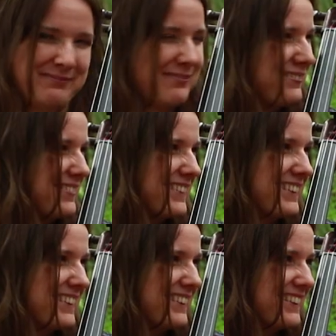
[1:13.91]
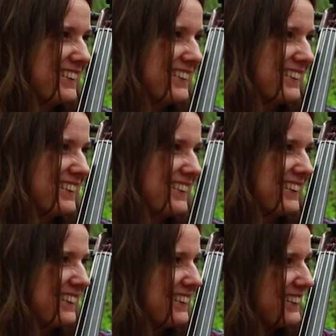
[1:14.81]

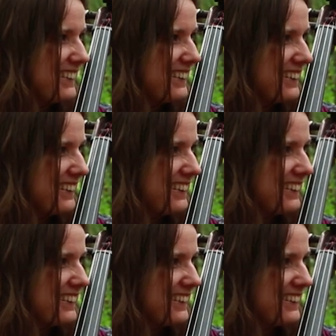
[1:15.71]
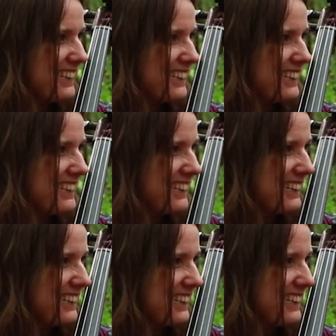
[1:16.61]

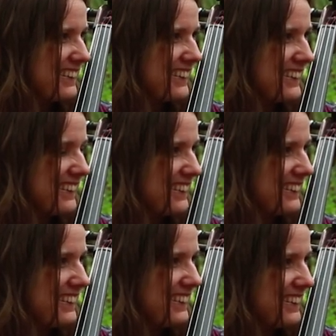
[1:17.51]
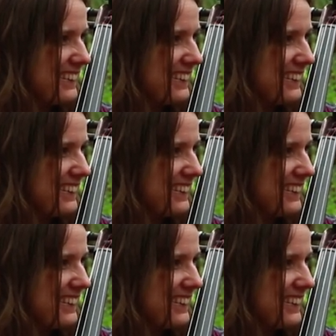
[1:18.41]
No words are spoken by the person on screen.